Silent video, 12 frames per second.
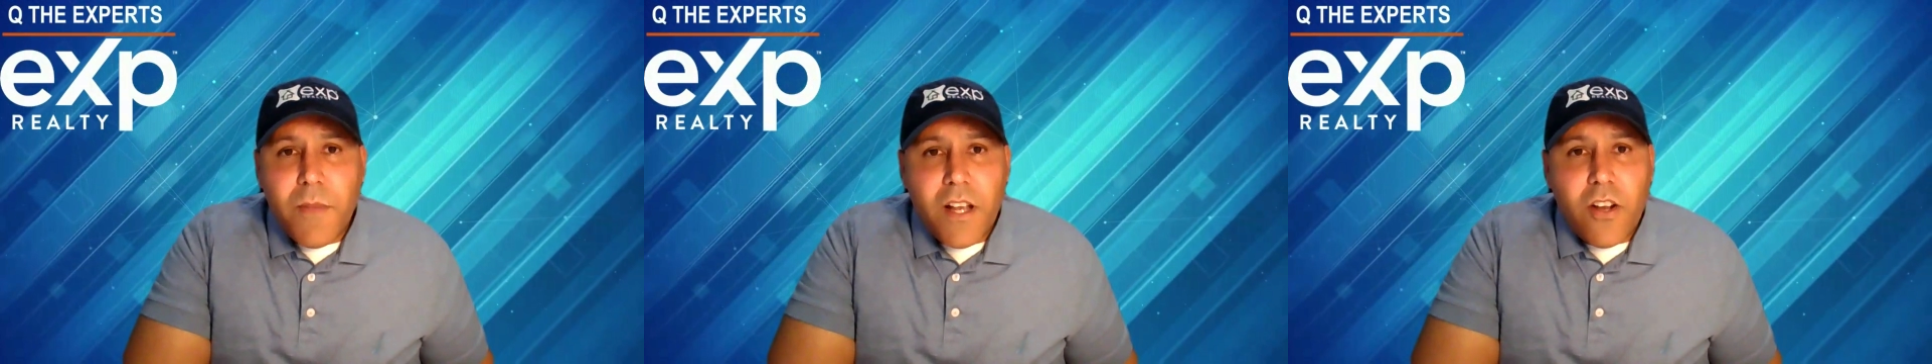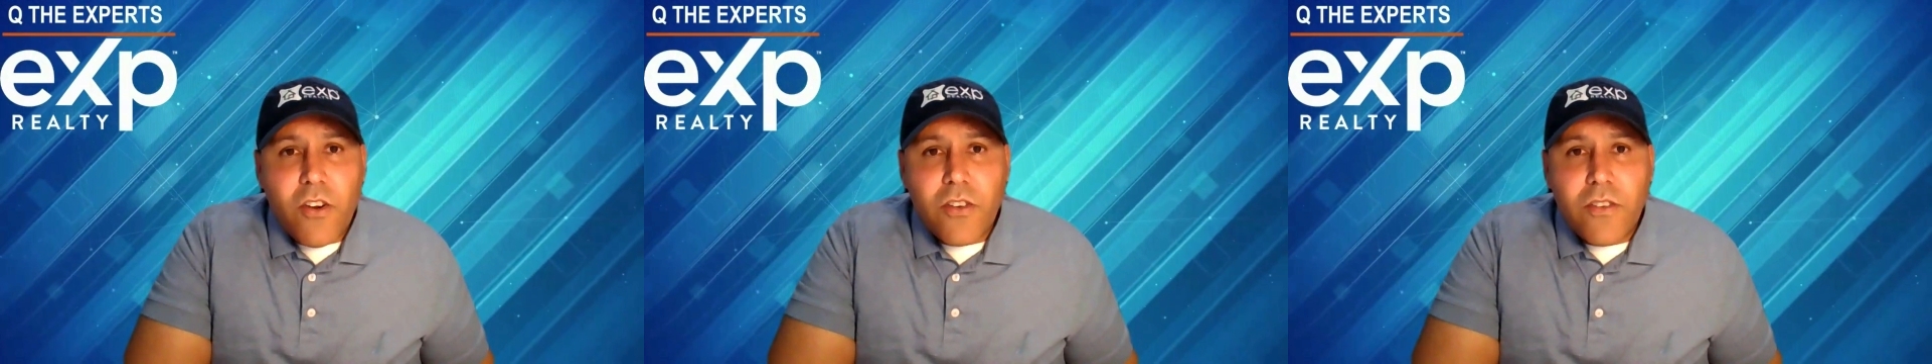my
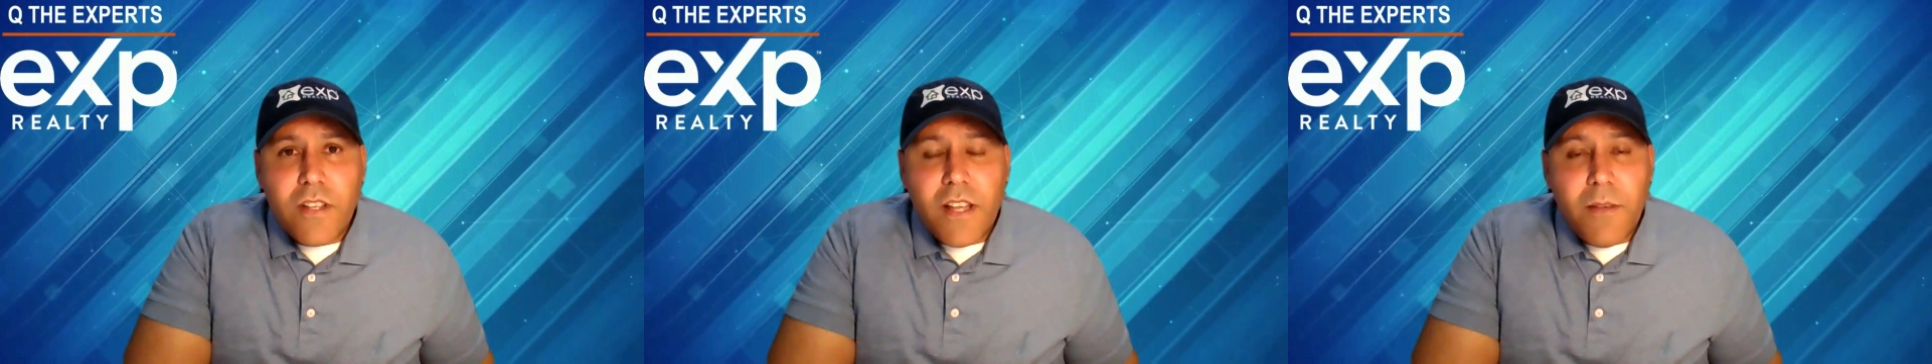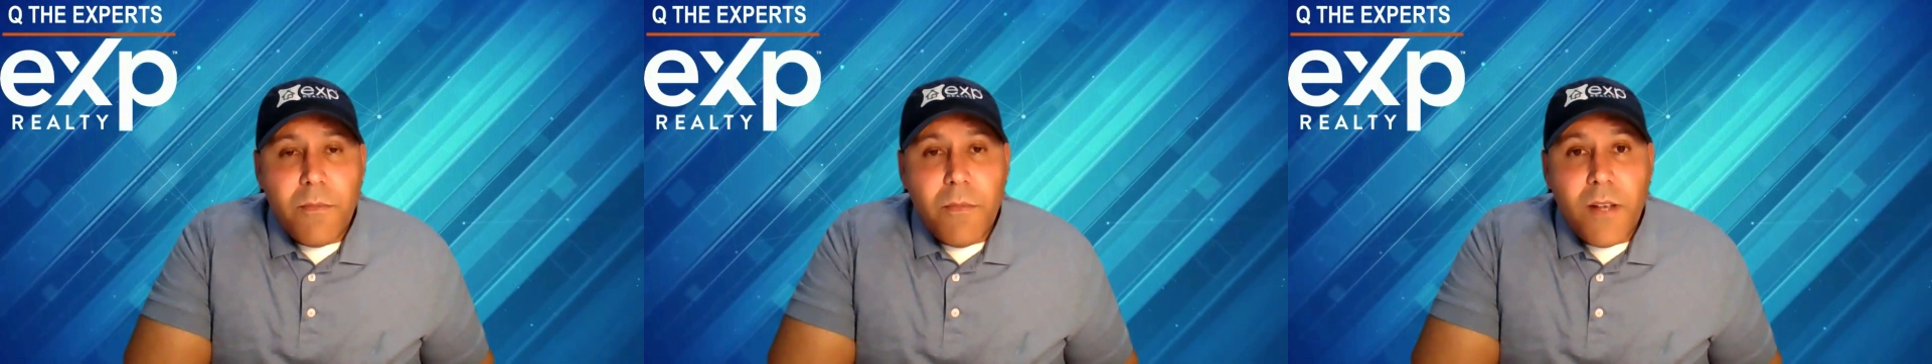heart
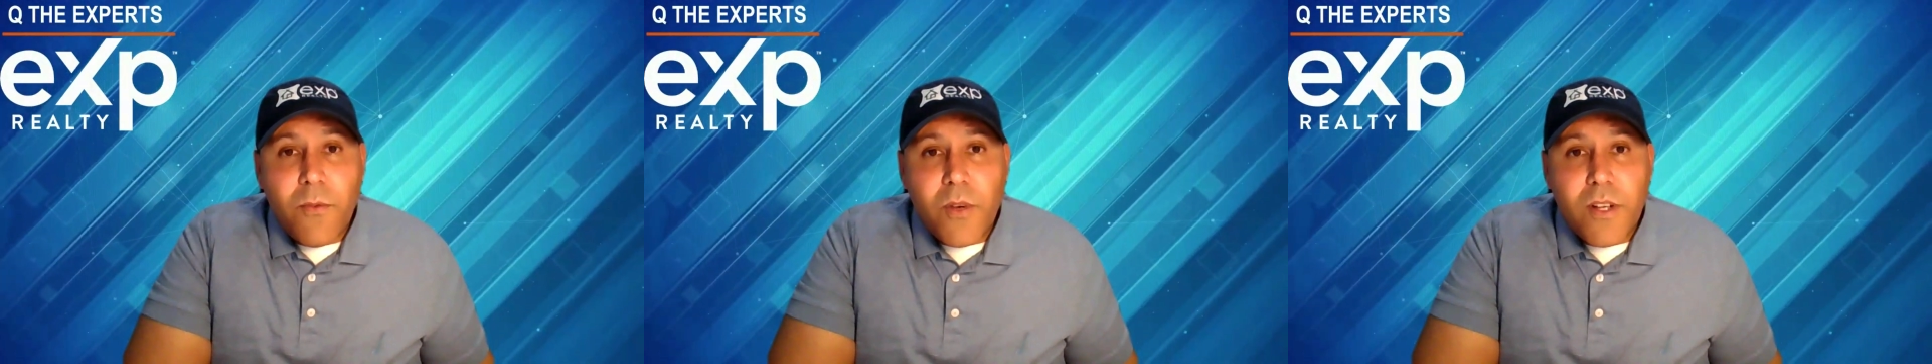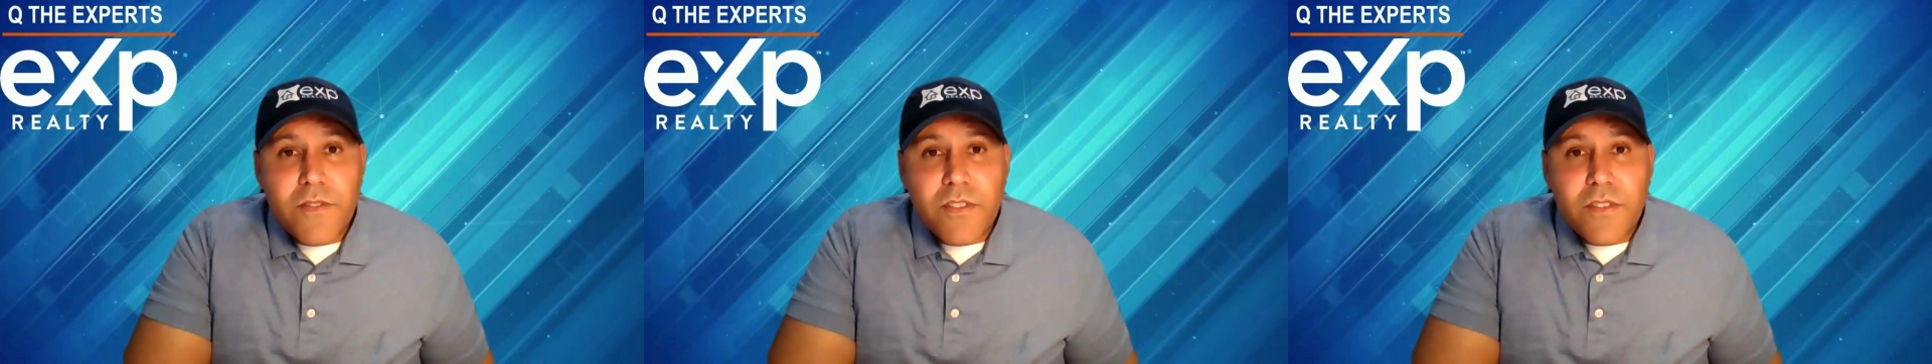and my
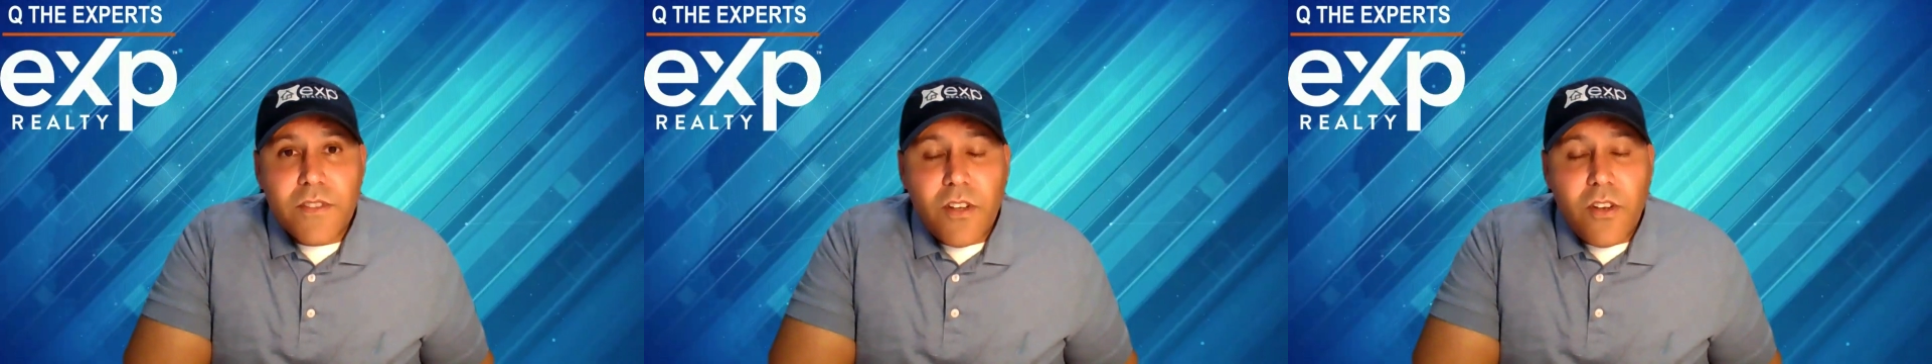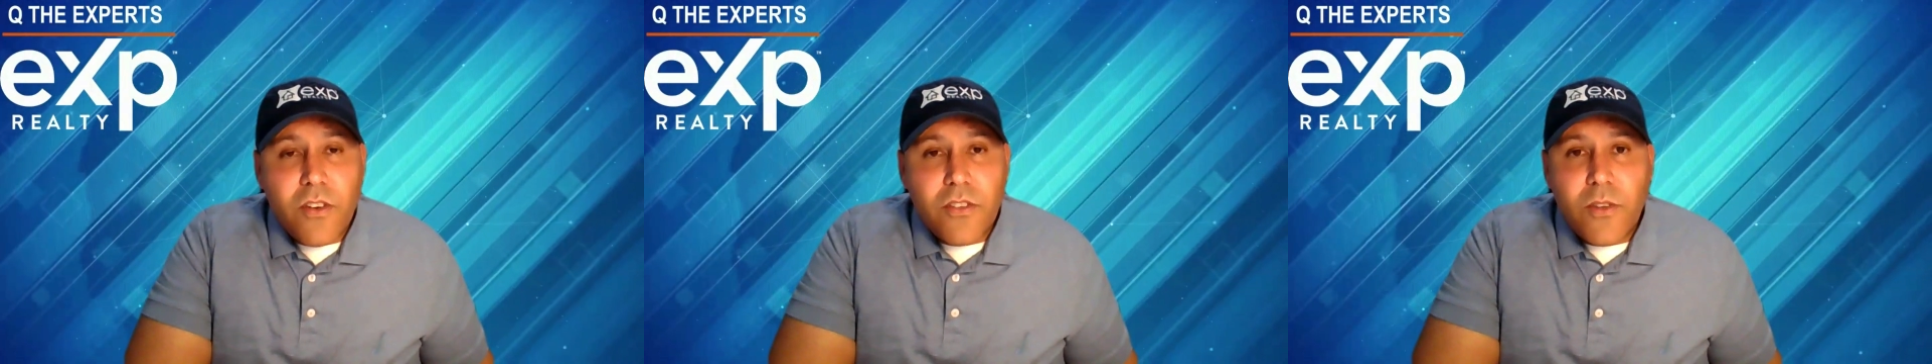wife's
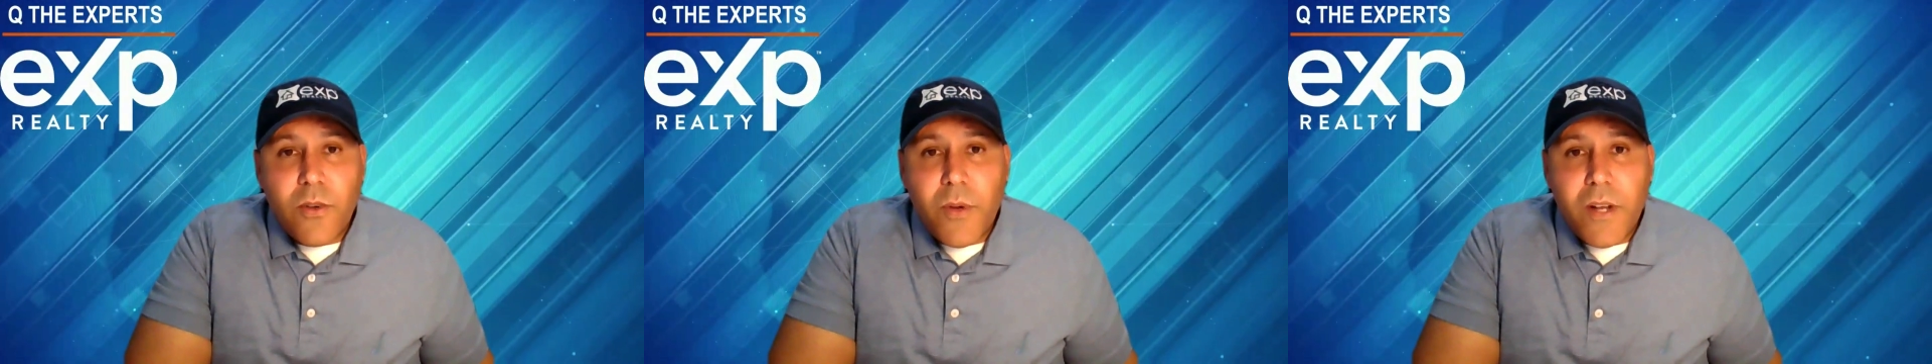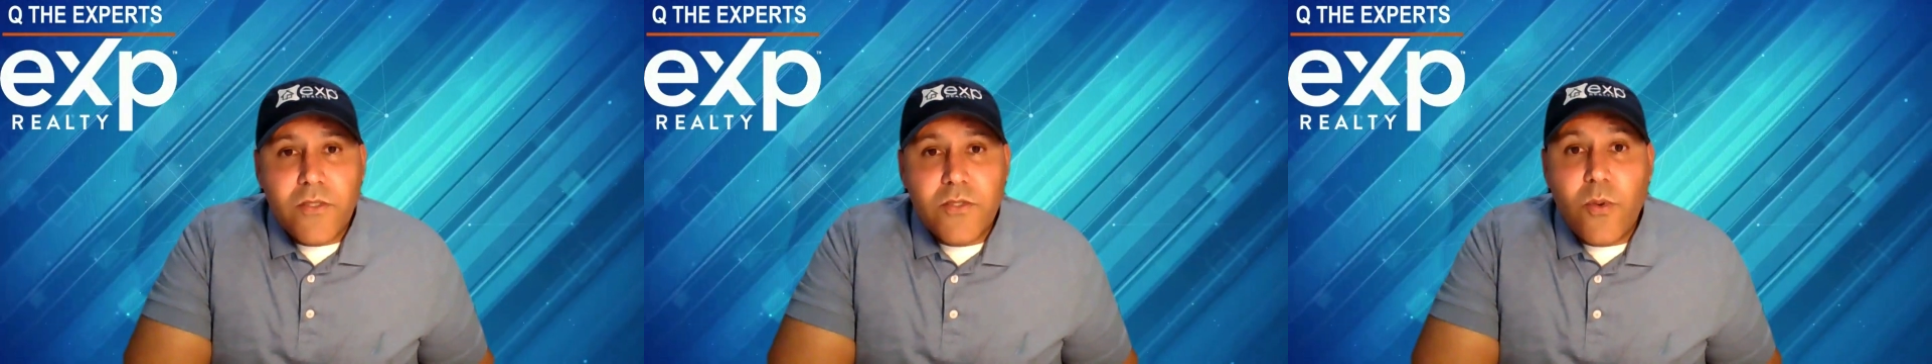heart go
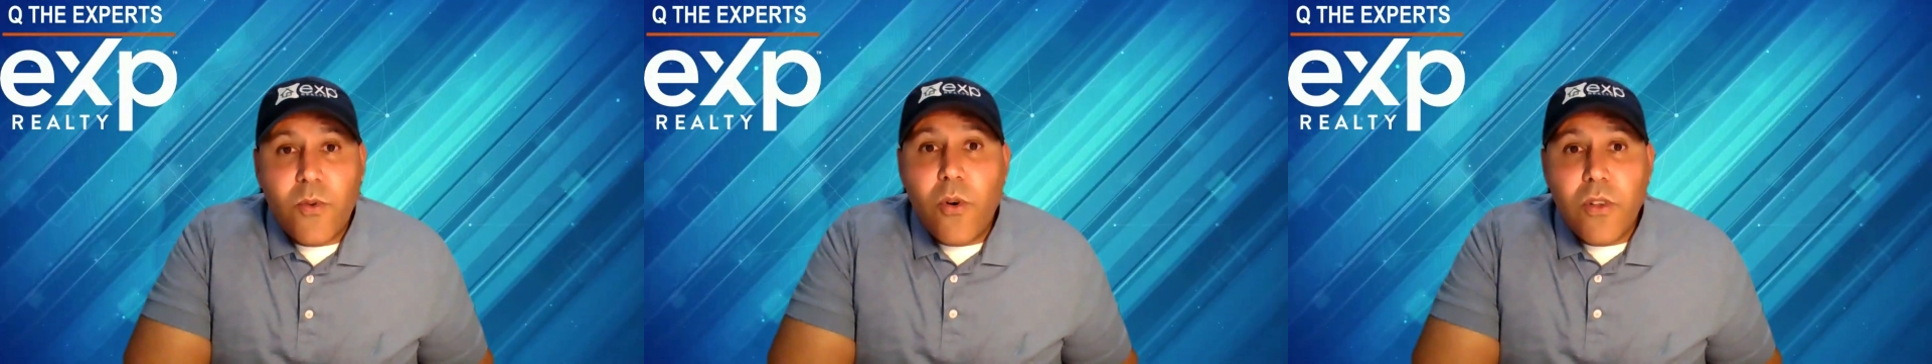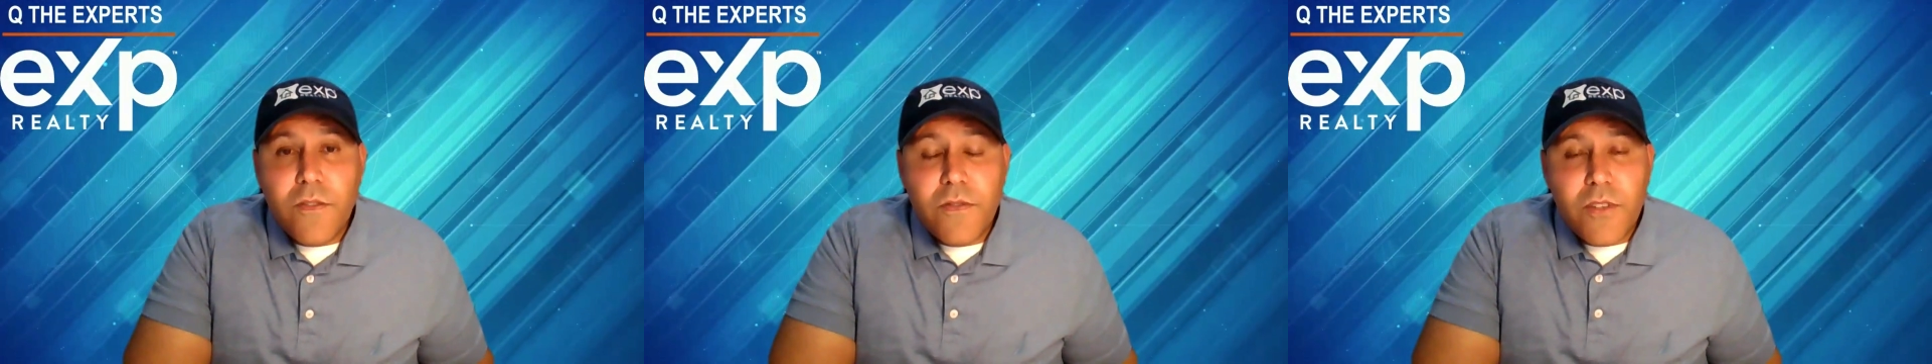out to
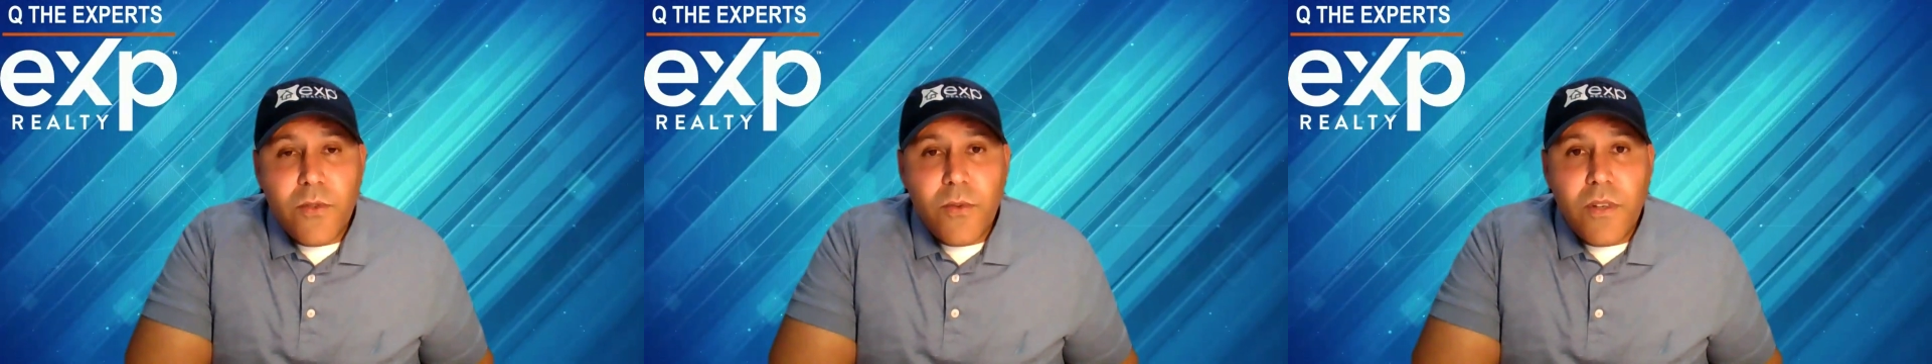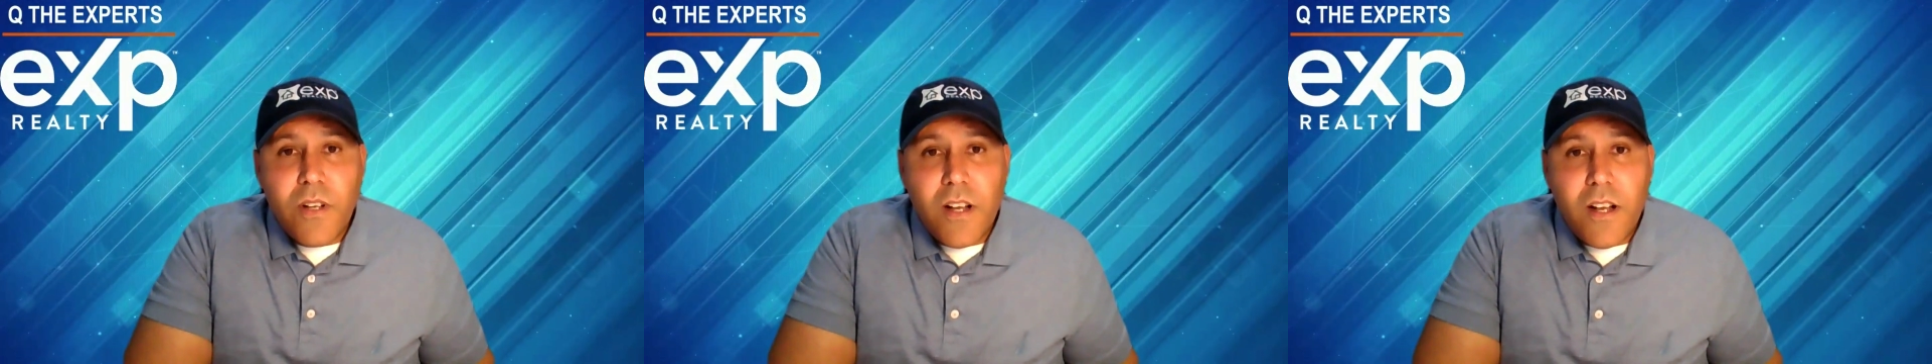all of you.